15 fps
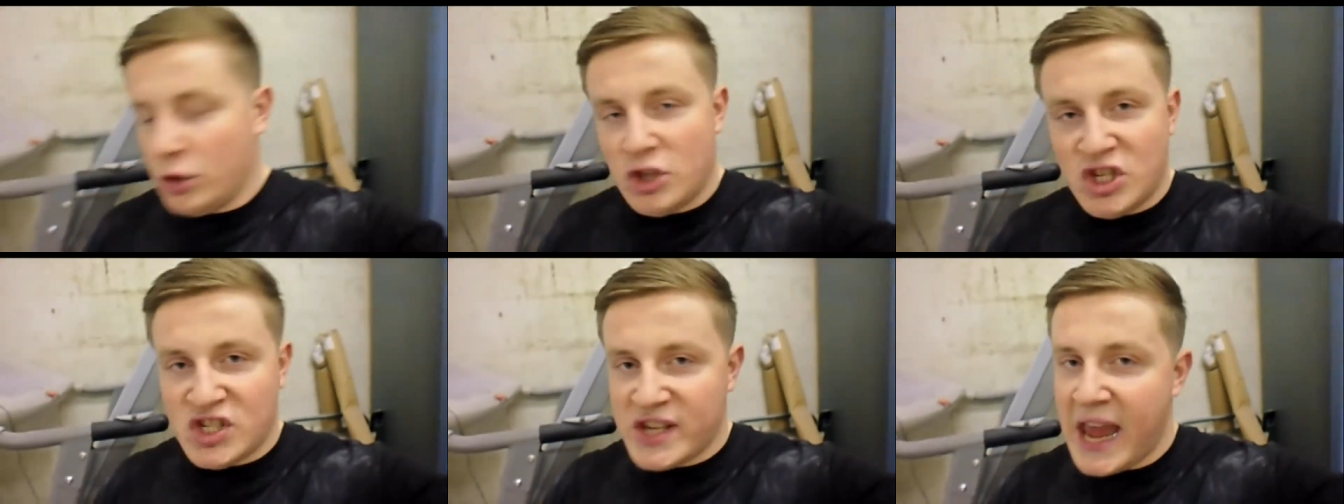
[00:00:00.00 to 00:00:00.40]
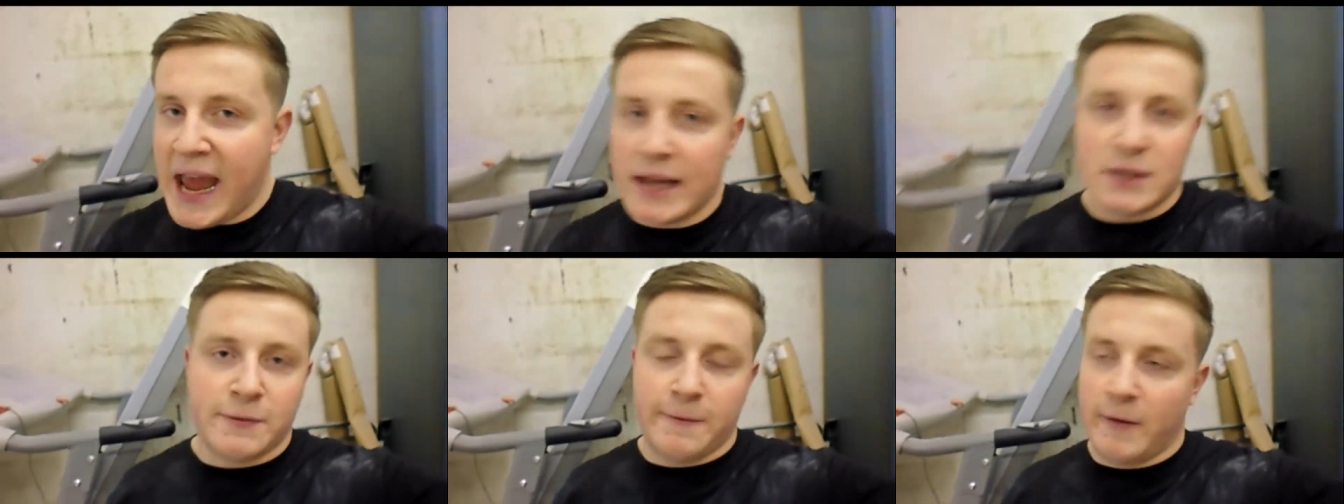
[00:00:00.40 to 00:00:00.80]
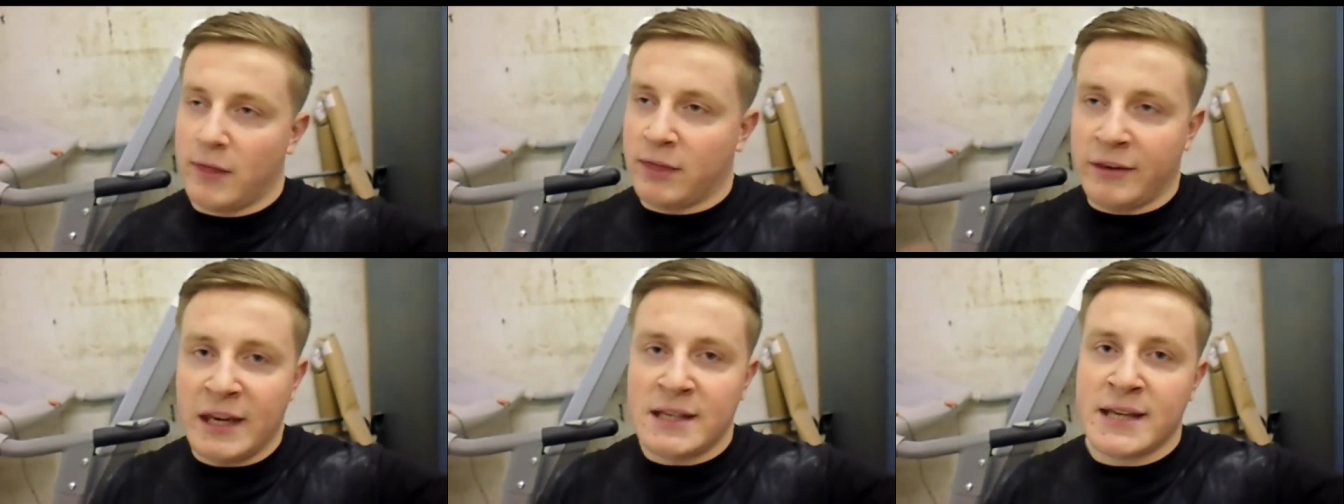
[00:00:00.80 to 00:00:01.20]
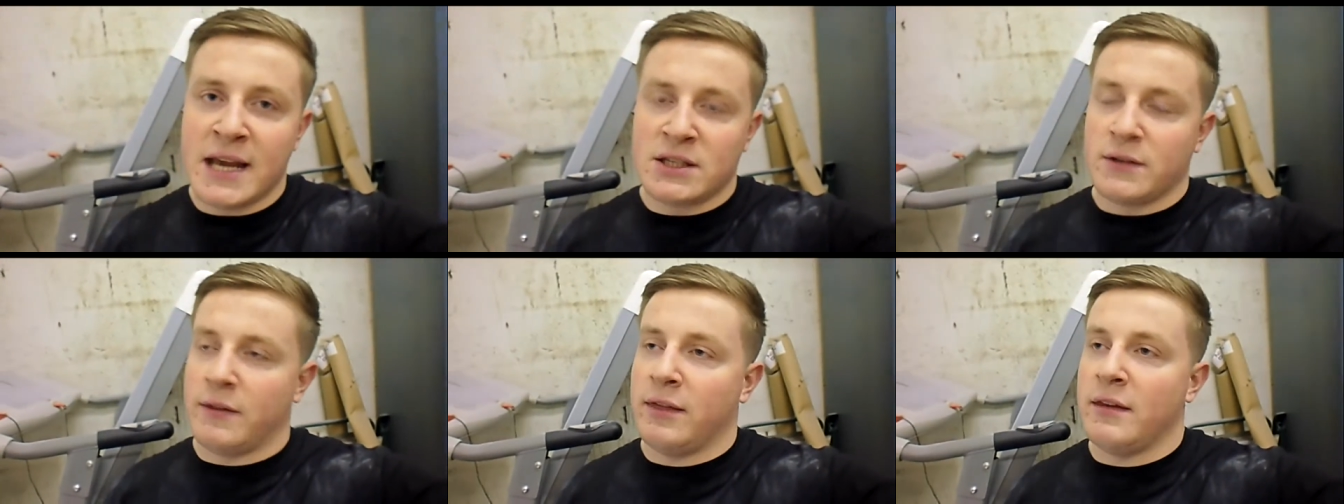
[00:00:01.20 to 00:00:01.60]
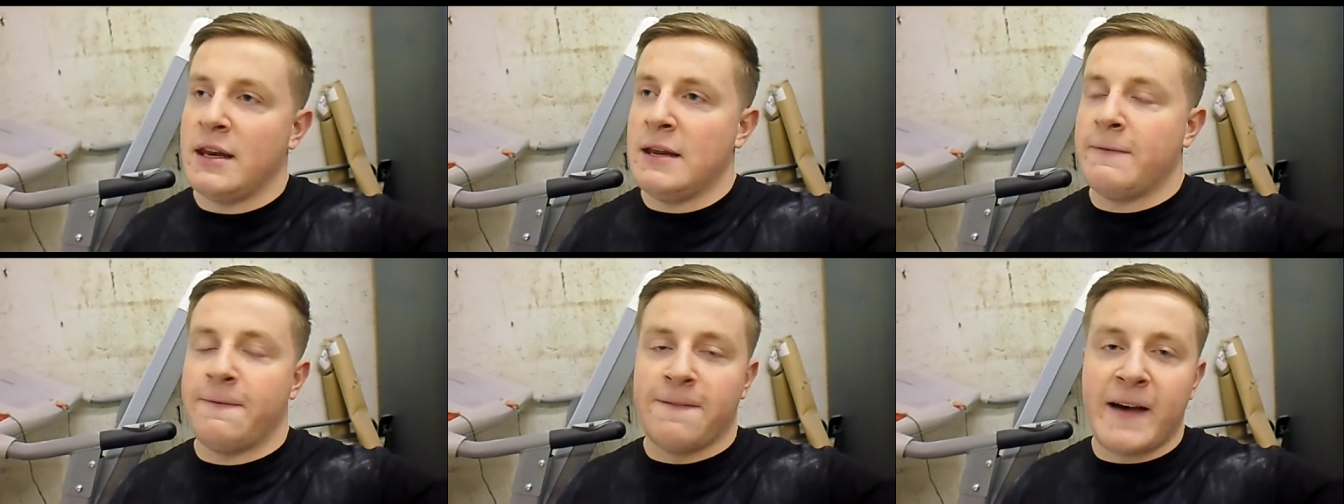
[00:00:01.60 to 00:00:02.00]
Sets, 3 sets of
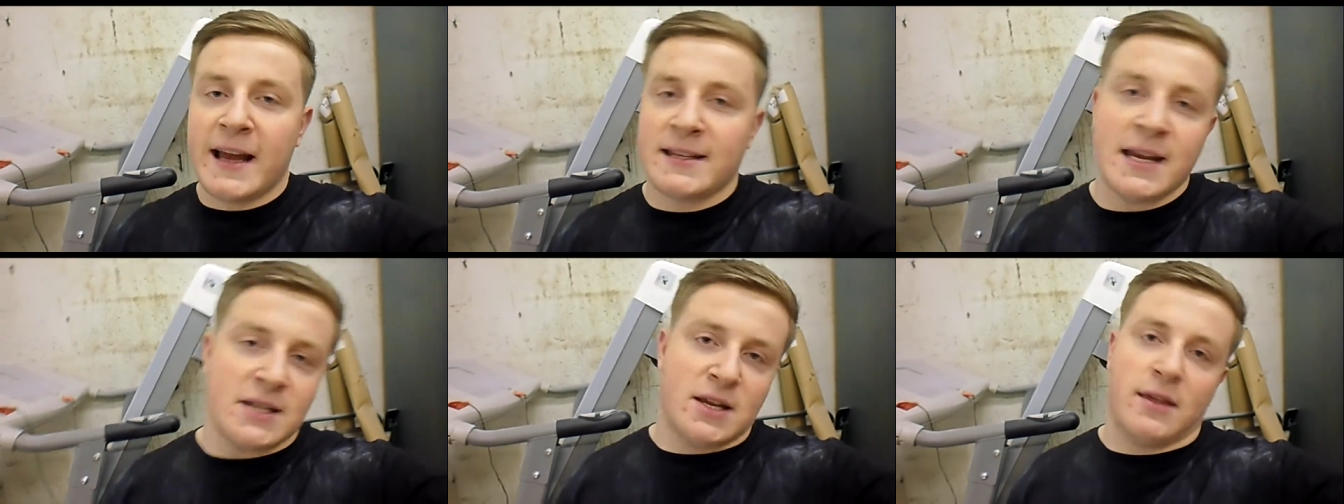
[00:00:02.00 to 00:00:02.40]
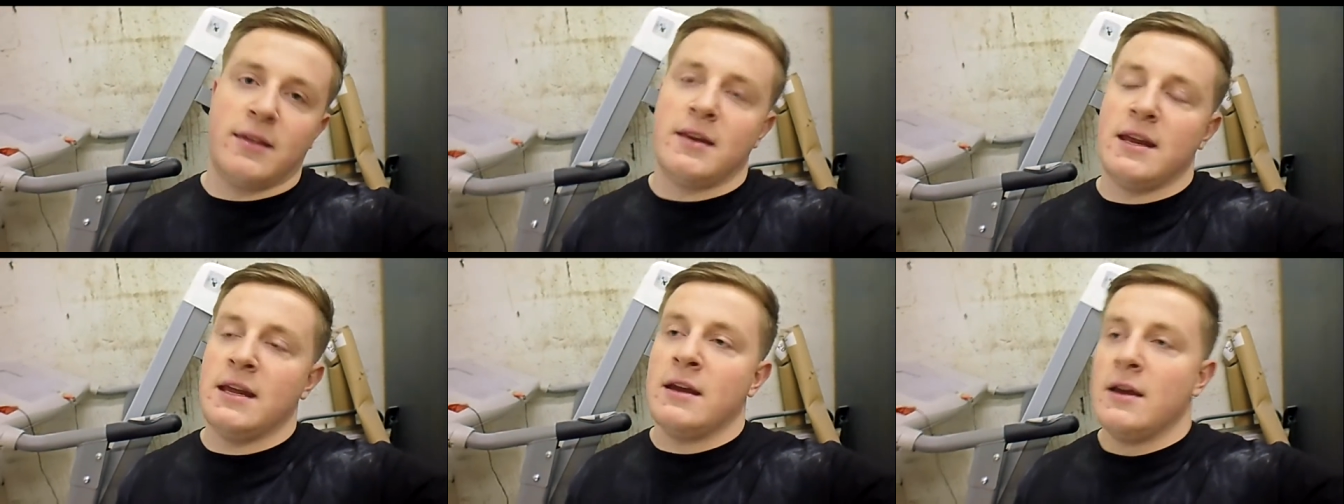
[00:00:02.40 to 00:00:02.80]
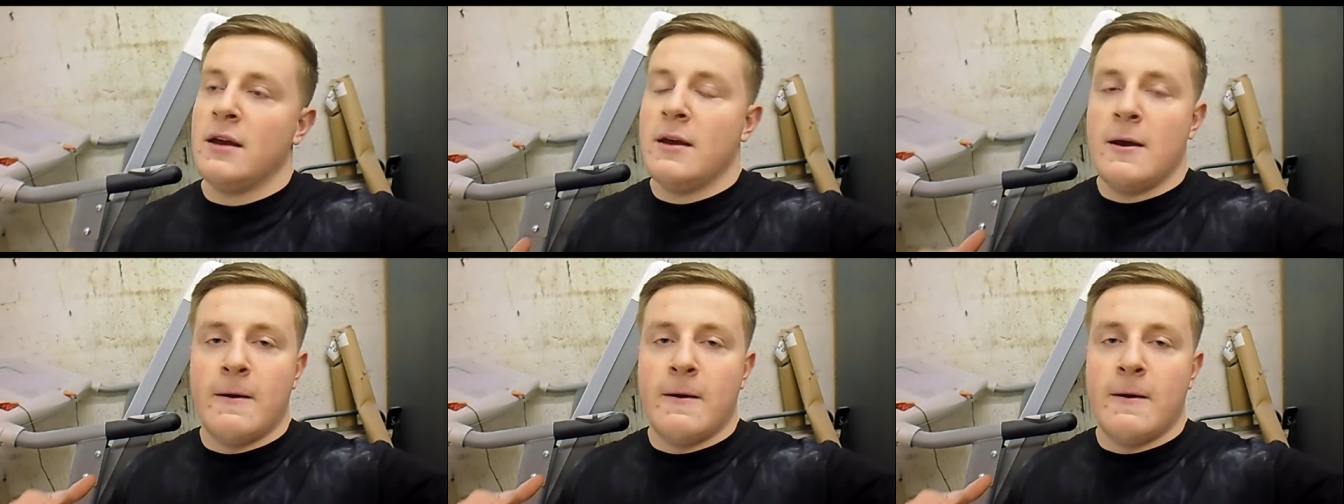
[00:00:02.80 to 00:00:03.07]
3, 5 sets of 3,